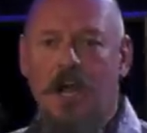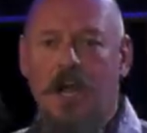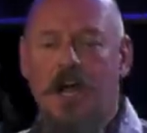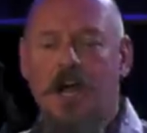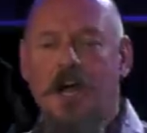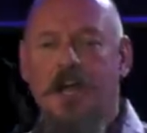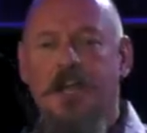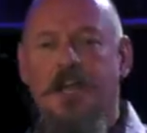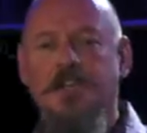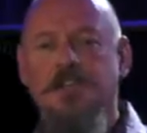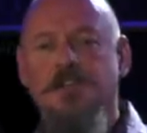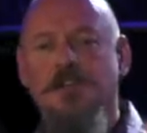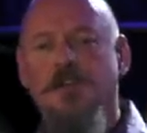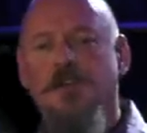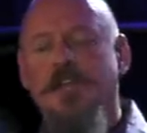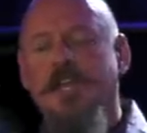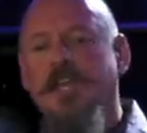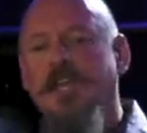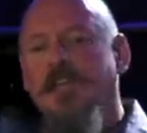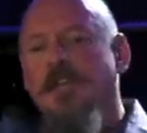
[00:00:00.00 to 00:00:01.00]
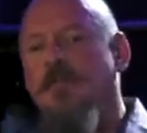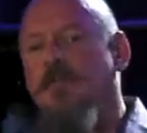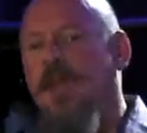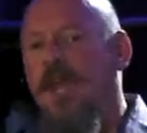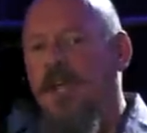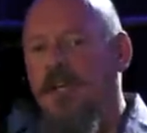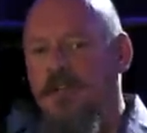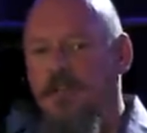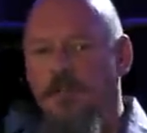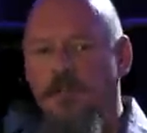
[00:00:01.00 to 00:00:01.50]
Uh, and so he
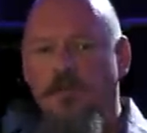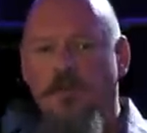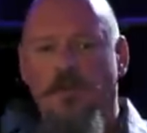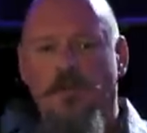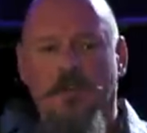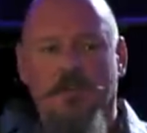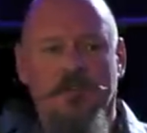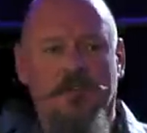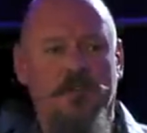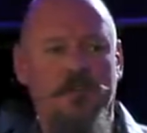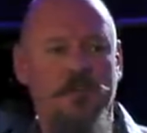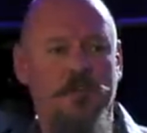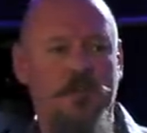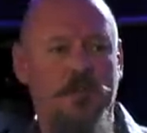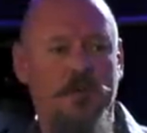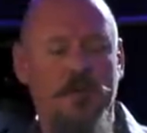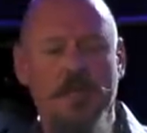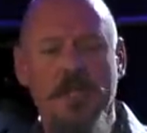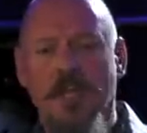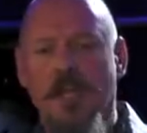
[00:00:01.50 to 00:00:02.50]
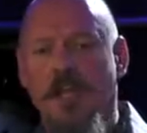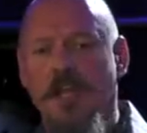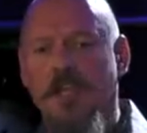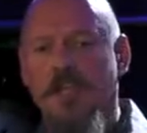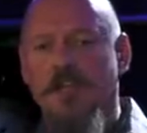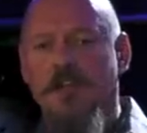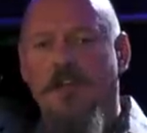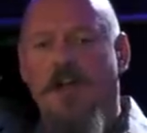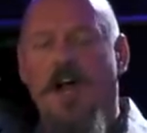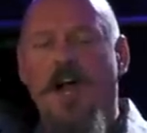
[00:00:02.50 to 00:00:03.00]
impacted the world through,
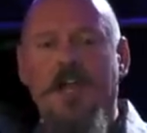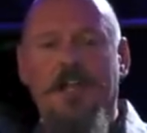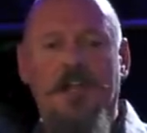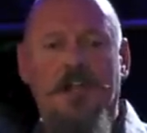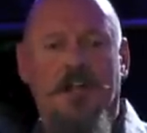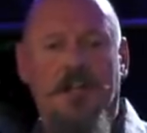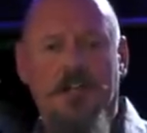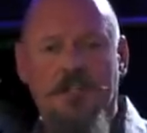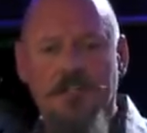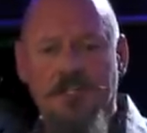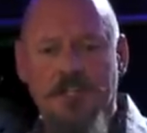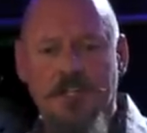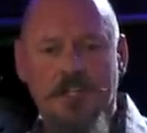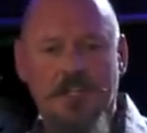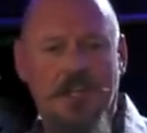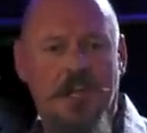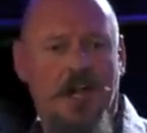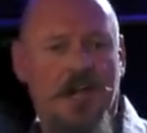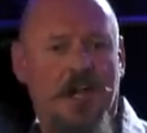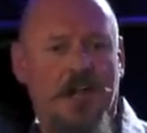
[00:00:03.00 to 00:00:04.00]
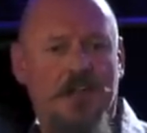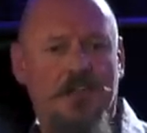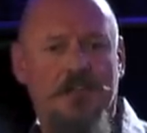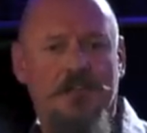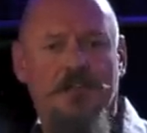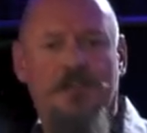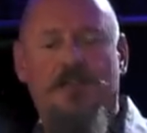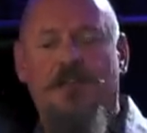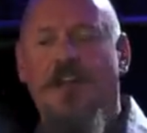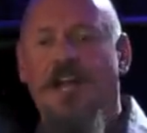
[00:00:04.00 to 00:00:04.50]
you know, ideology, uh,
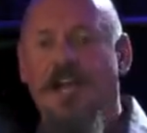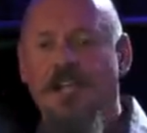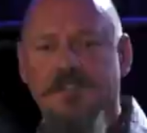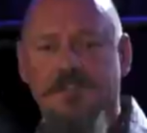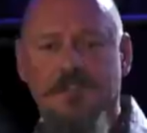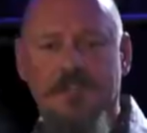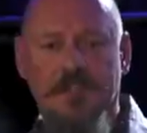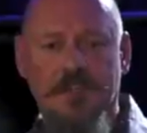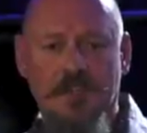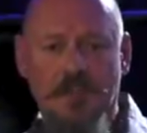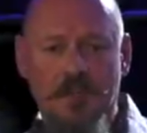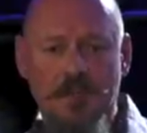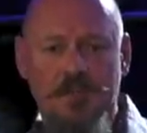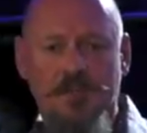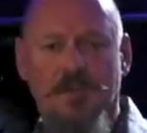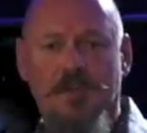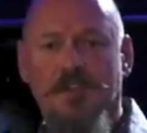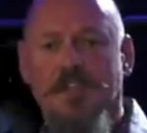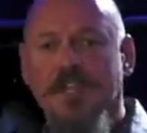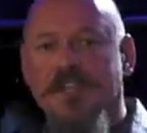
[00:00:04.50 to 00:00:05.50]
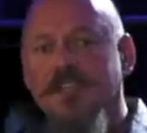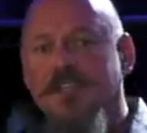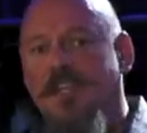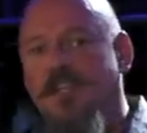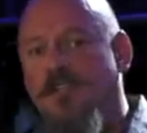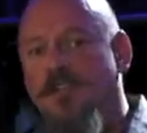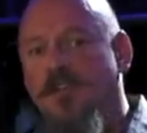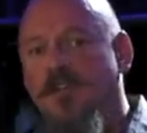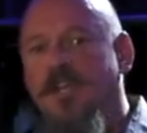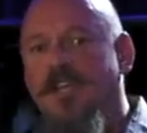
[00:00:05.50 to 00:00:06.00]
through philosophy, those sort of things
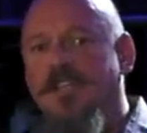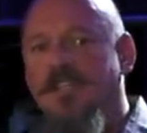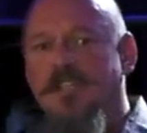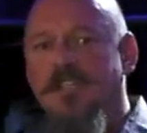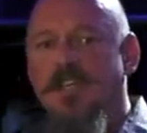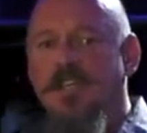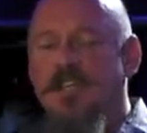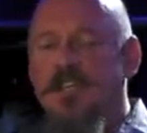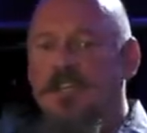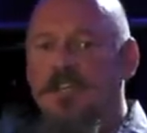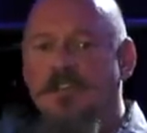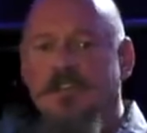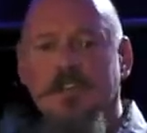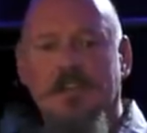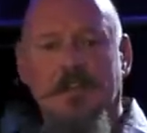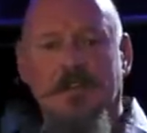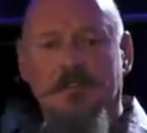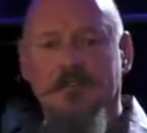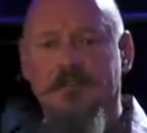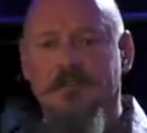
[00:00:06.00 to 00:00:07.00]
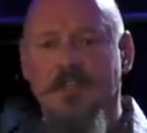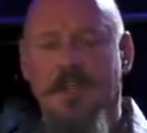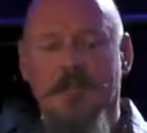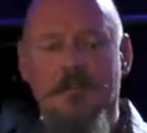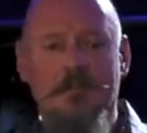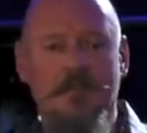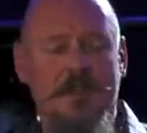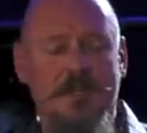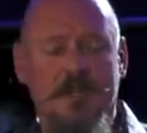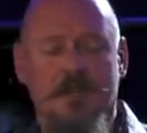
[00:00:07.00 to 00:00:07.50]
that transcended, you know,
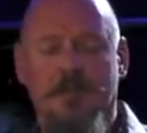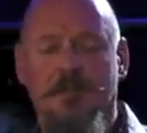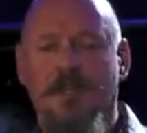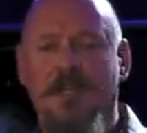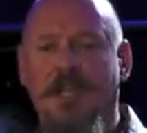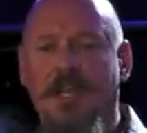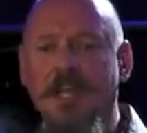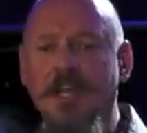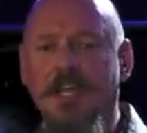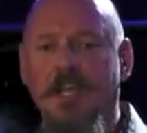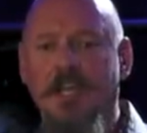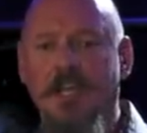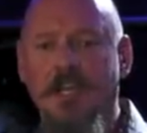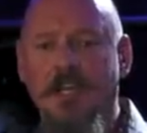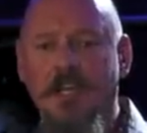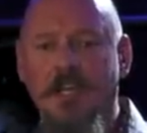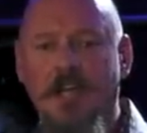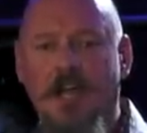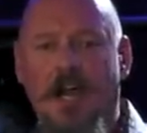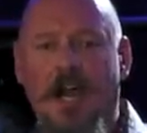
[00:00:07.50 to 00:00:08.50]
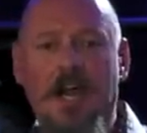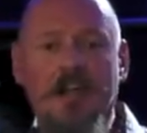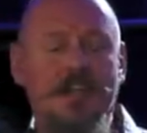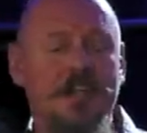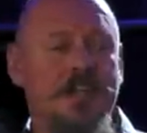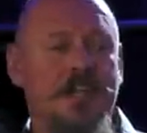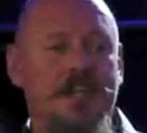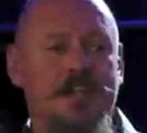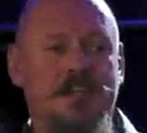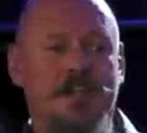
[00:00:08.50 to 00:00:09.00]
um, you know, millennia. I
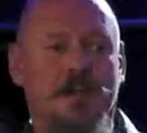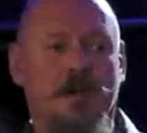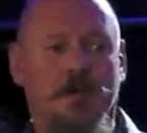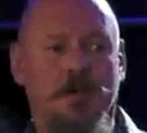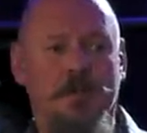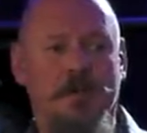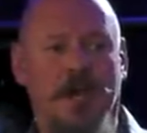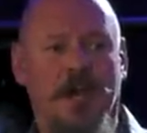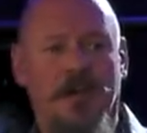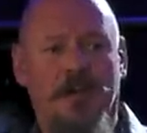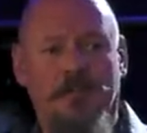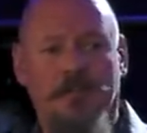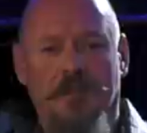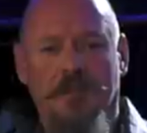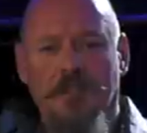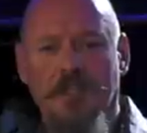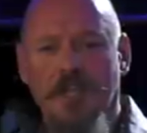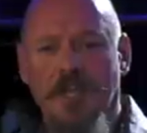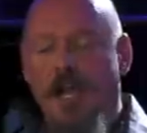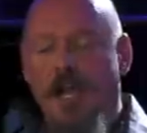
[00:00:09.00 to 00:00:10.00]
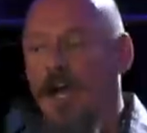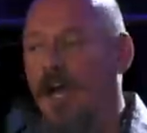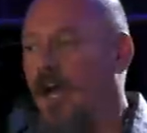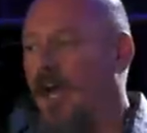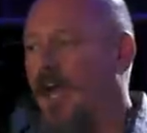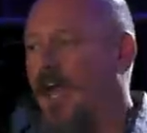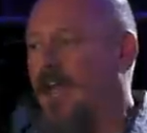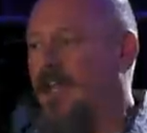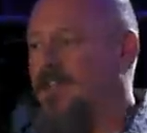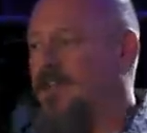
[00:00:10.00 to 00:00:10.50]
think that's terribly powerful.
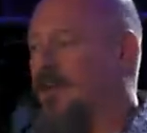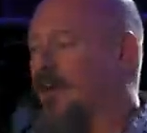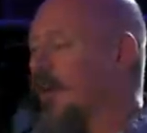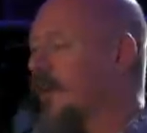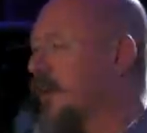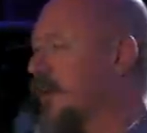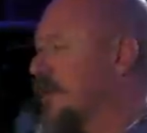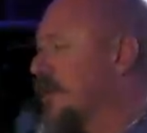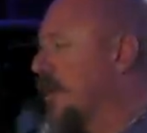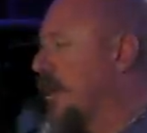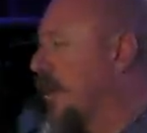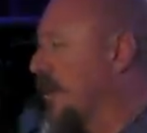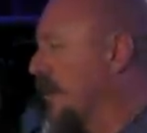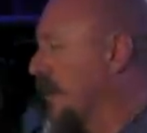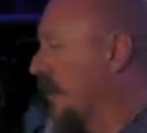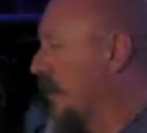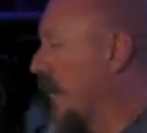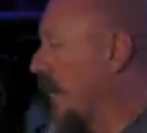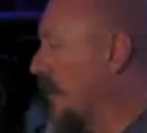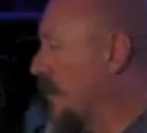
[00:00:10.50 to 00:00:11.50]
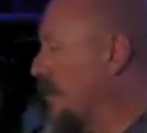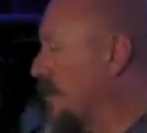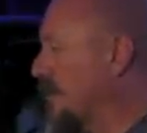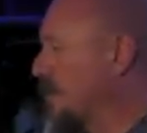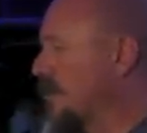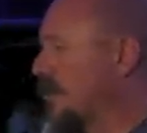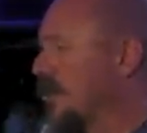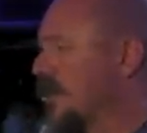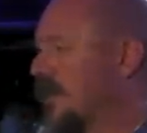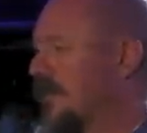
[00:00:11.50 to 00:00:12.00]
Uh, as an architect, I used to
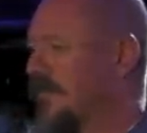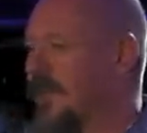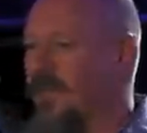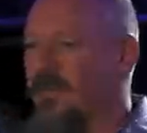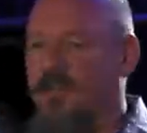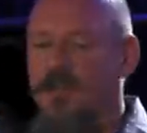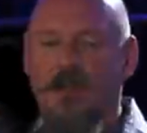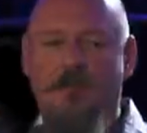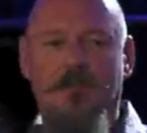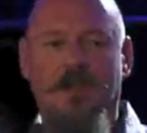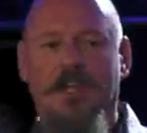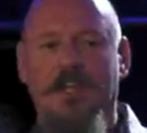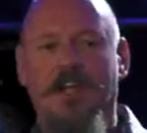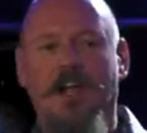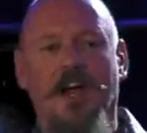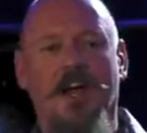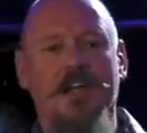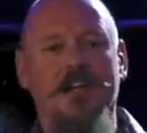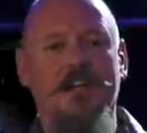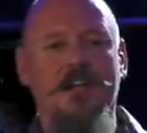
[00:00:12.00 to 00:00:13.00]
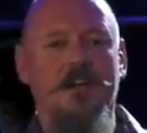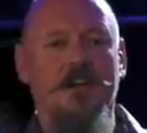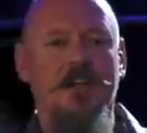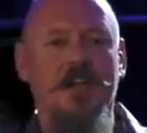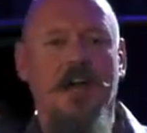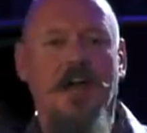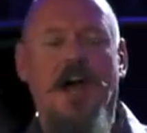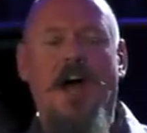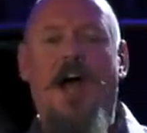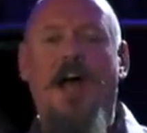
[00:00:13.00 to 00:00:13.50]
believe that, you know, my God, you know,
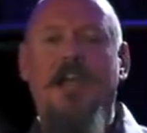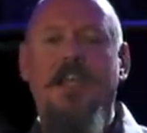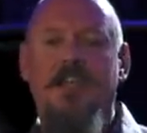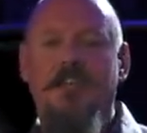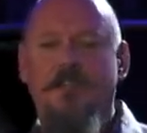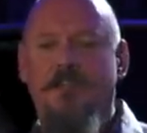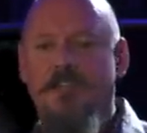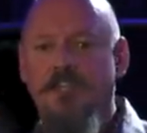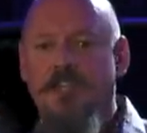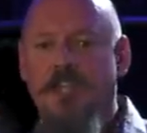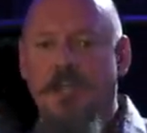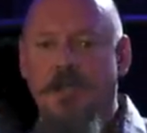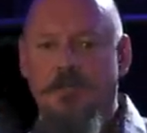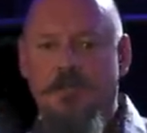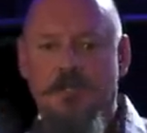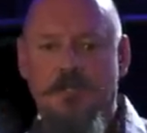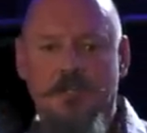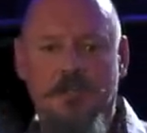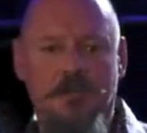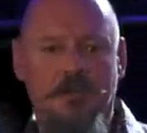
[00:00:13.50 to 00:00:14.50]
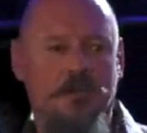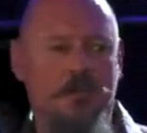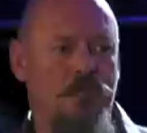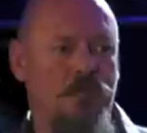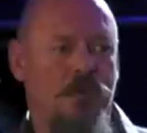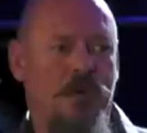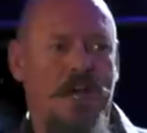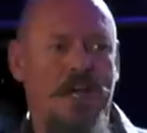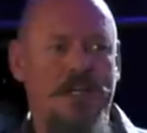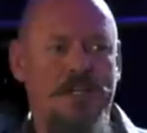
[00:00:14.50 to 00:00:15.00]
I give shape to and
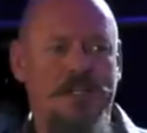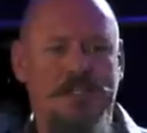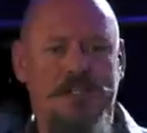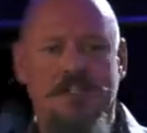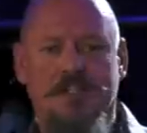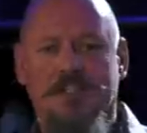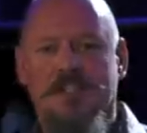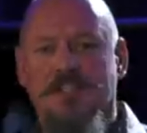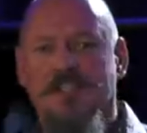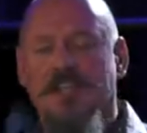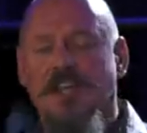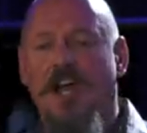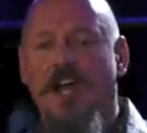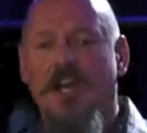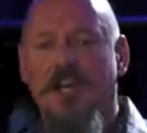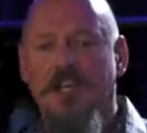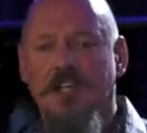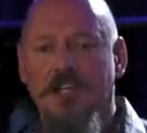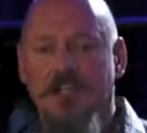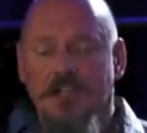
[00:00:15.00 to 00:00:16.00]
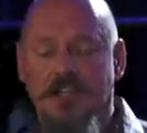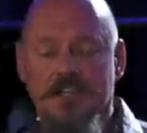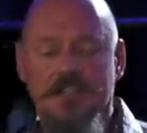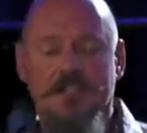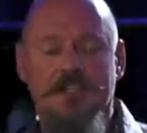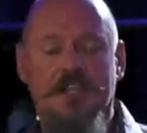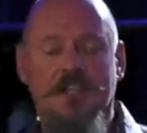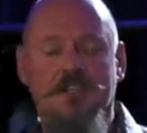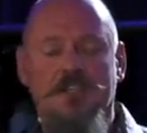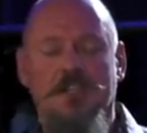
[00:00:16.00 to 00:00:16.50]
rise to society, and that's,
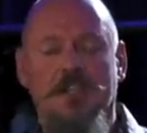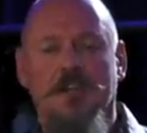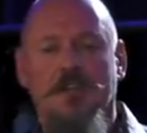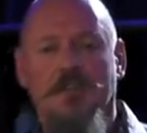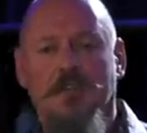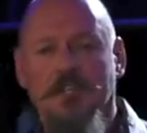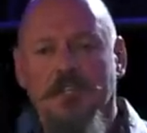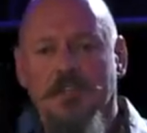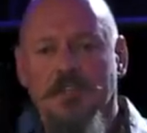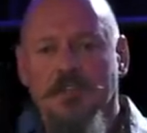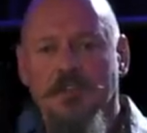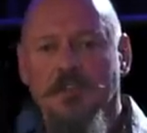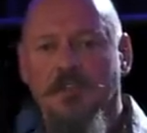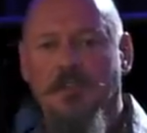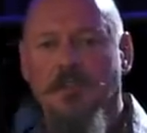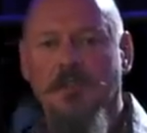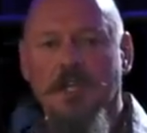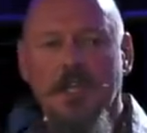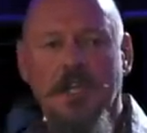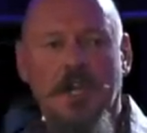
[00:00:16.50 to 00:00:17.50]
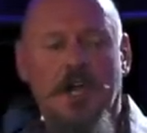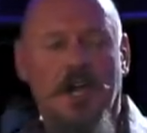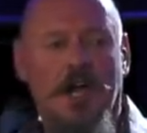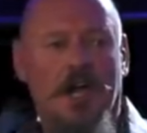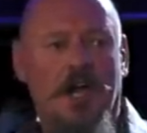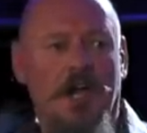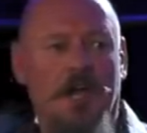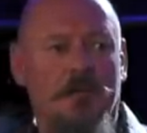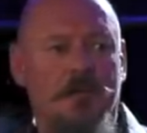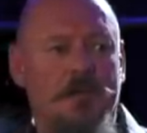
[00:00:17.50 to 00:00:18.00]
that's generally true.
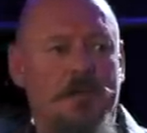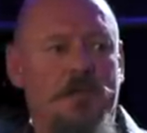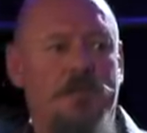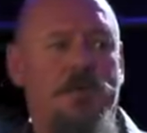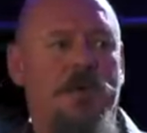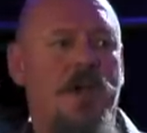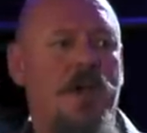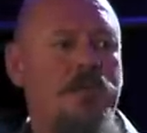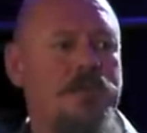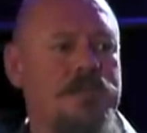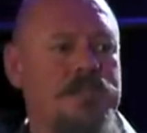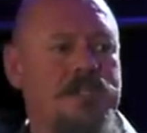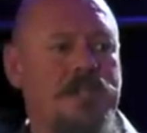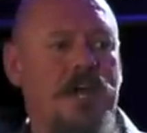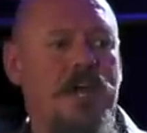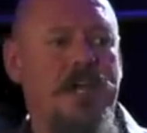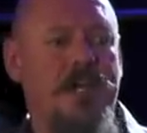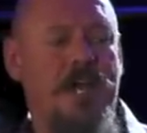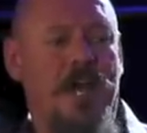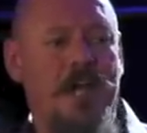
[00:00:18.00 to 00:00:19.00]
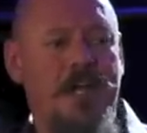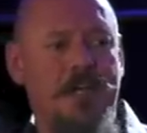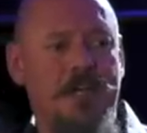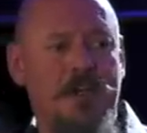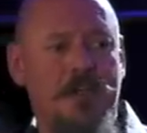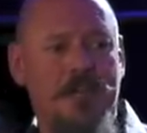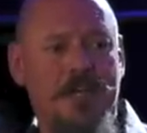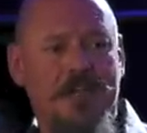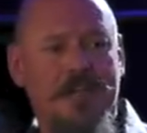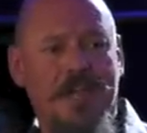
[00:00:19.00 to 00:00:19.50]
Uh, but the problem is, I, I
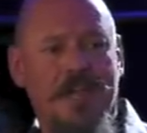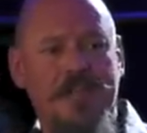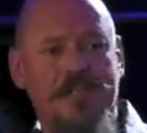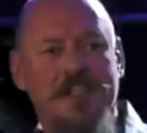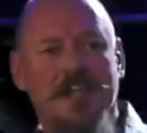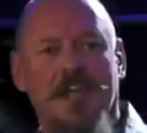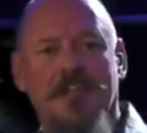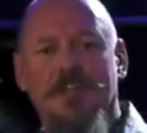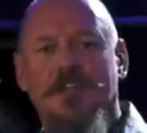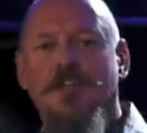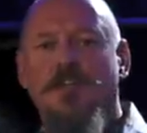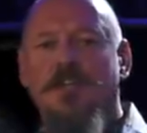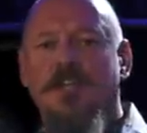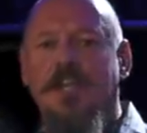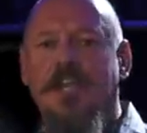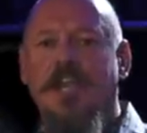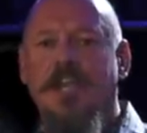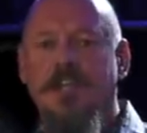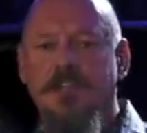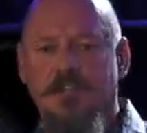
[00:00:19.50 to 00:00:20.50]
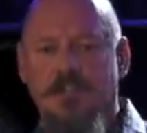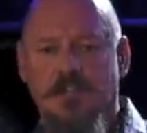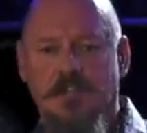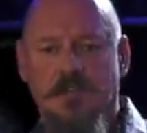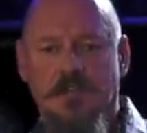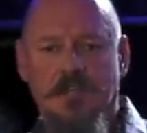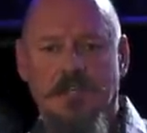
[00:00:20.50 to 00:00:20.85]
know that that's not the only answer.